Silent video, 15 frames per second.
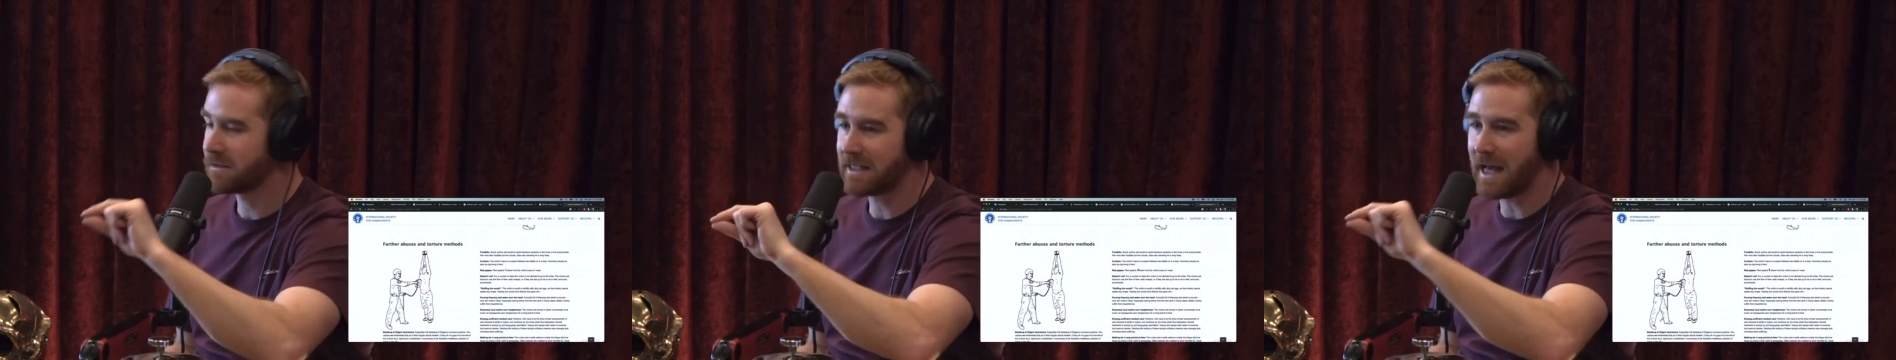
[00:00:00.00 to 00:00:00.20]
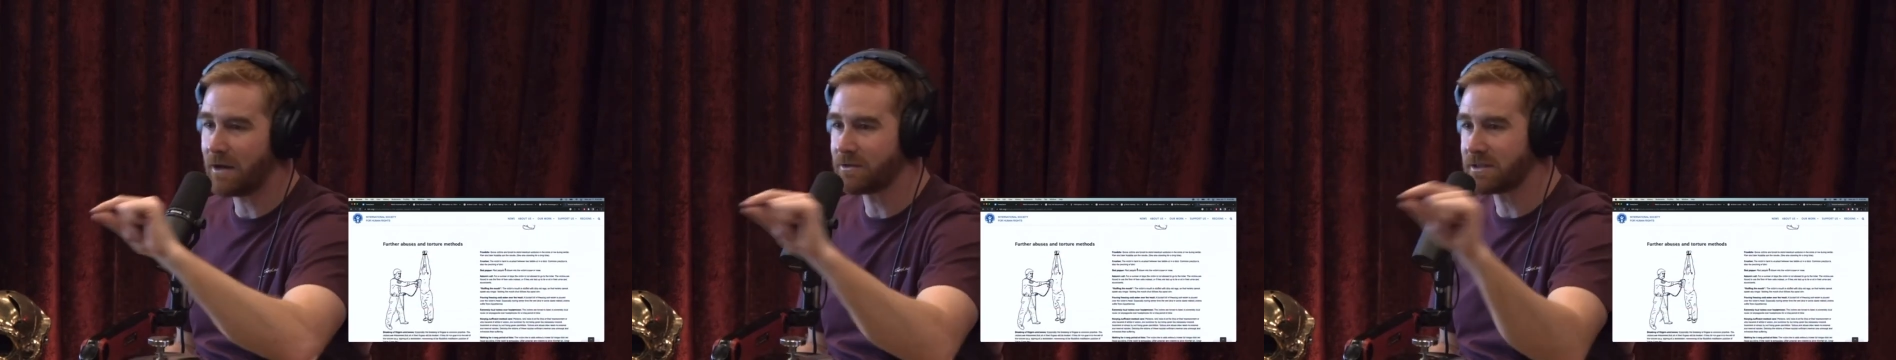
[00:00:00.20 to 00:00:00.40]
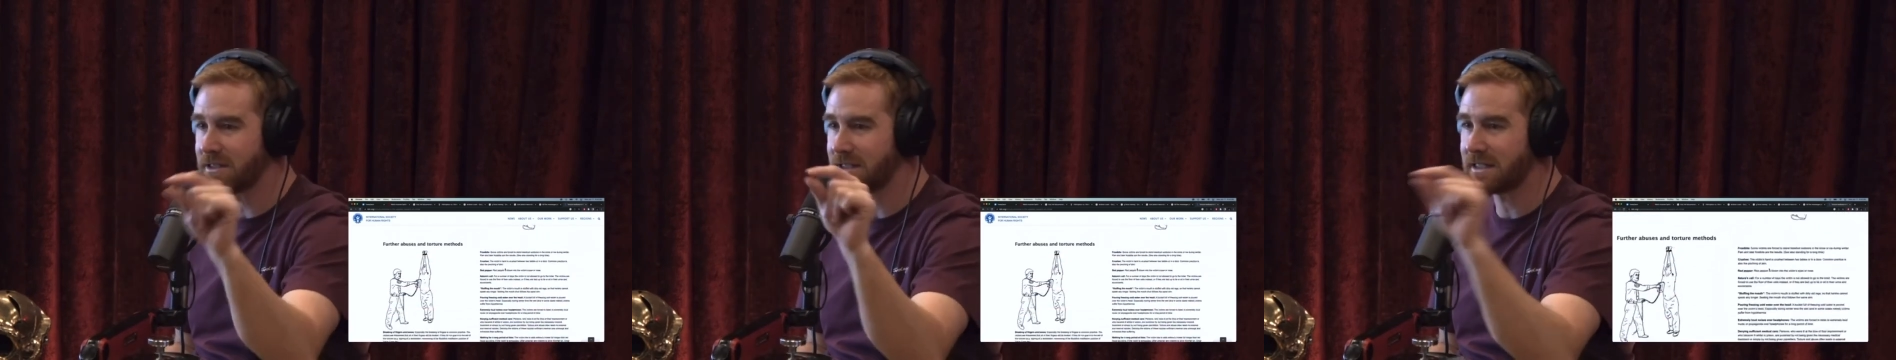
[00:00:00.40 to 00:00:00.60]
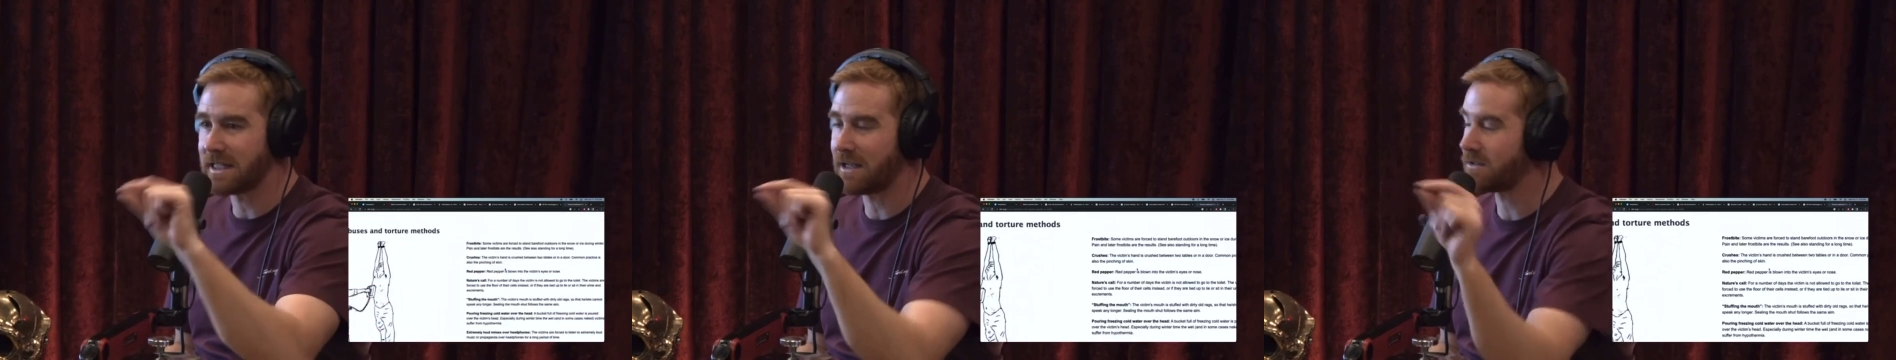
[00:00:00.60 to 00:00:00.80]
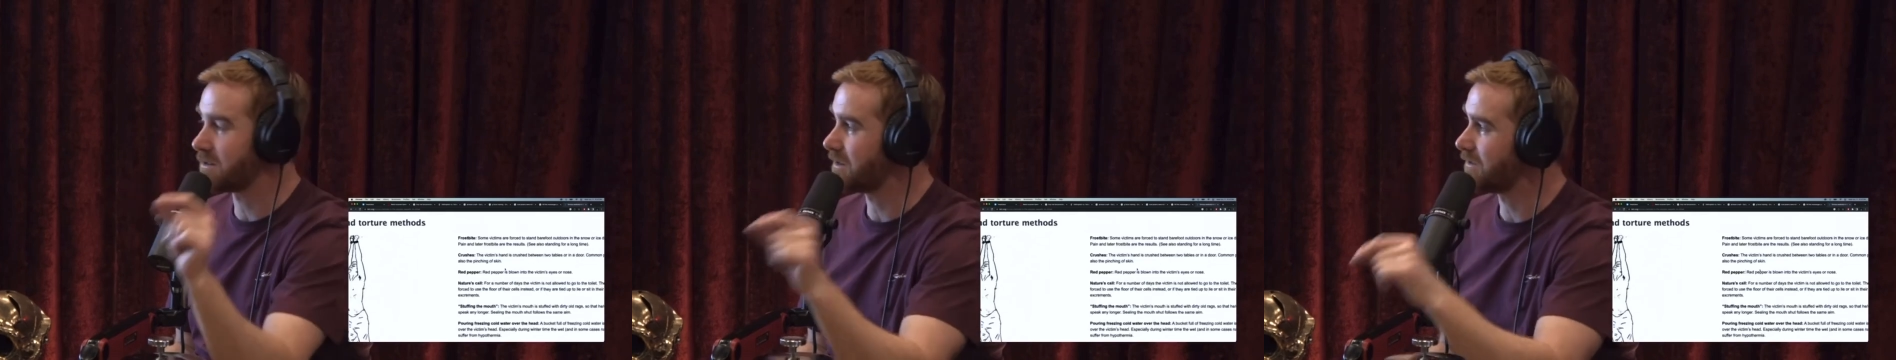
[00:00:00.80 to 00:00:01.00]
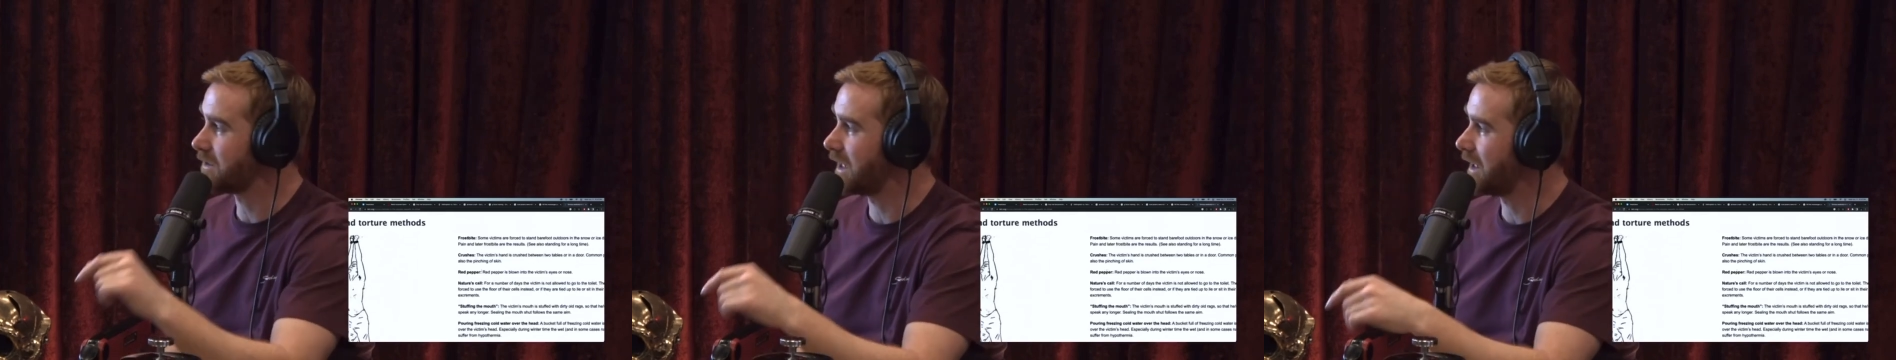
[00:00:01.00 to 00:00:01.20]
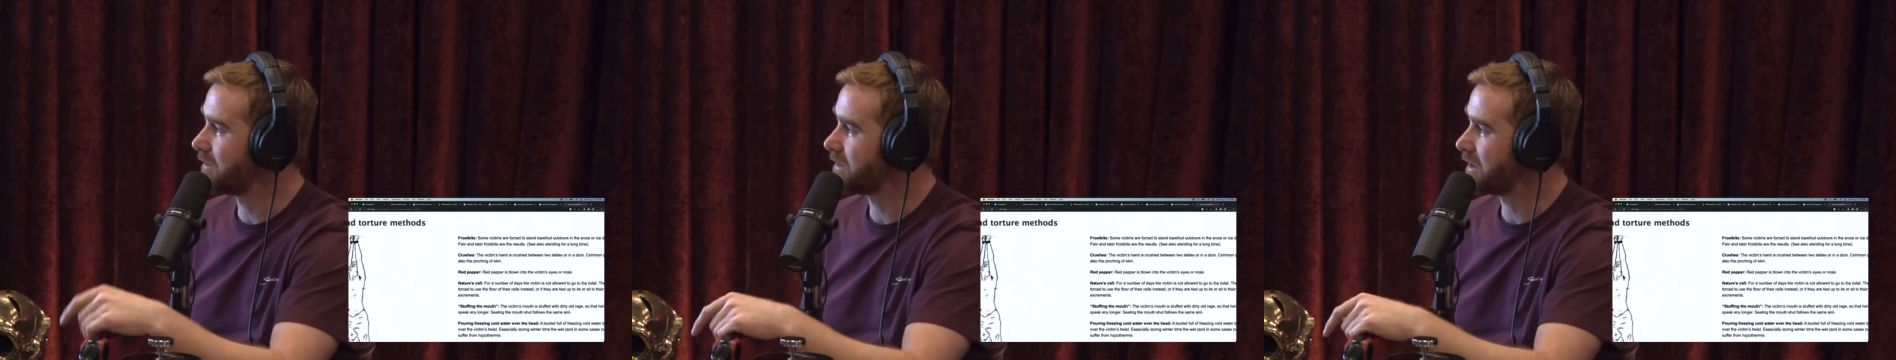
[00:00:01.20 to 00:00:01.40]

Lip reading: thousands and thousands of times.